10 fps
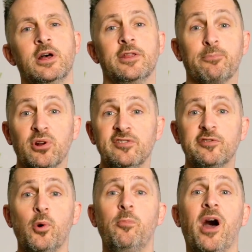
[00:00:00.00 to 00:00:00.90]
The
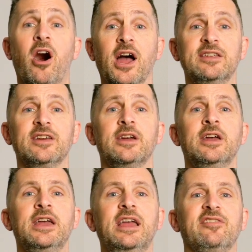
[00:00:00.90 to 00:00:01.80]
principle behind it
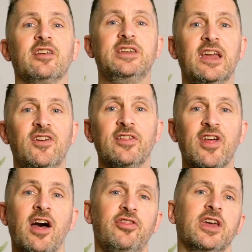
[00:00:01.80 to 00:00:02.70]
is that giving
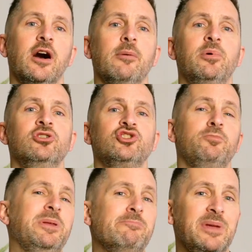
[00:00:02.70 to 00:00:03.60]
that thing up
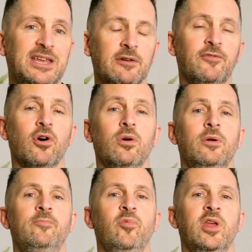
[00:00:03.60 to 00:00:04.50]
should be meaningful.
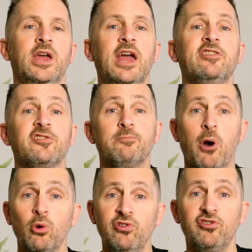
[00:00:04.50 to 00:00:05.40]
It's
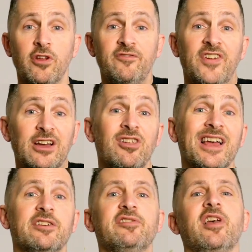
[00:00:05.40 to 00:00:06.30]
supposed to feel
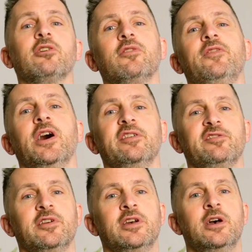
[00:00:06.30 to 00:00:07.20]
like a
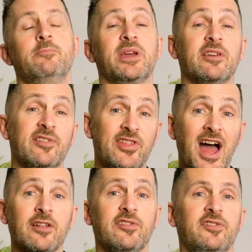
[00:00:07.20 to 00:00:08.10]
sacrifice because
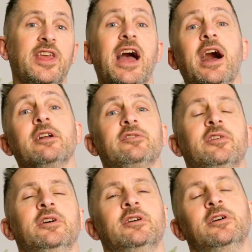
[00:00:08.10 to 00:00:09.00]
that's the act
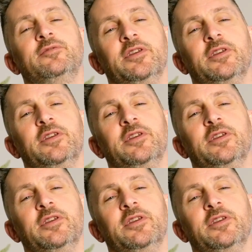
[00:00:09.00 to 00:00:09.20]
of